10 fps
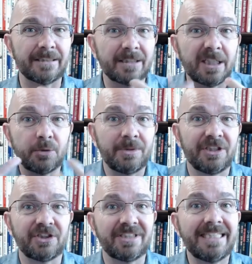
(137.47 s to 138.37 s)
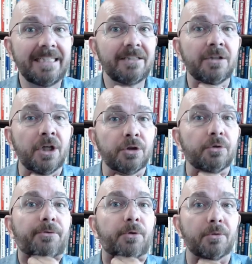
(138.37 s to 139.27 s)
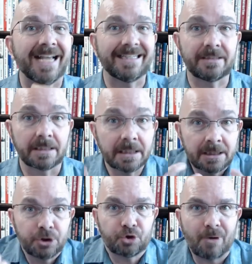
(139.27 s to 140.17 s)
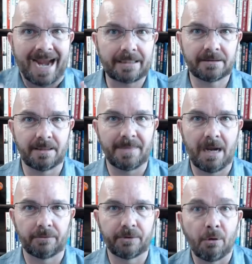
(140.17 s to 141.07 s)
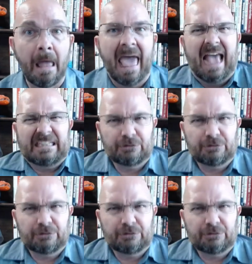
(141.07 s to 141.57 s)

because when you sneeze, your throat has to contract somehow to go, right?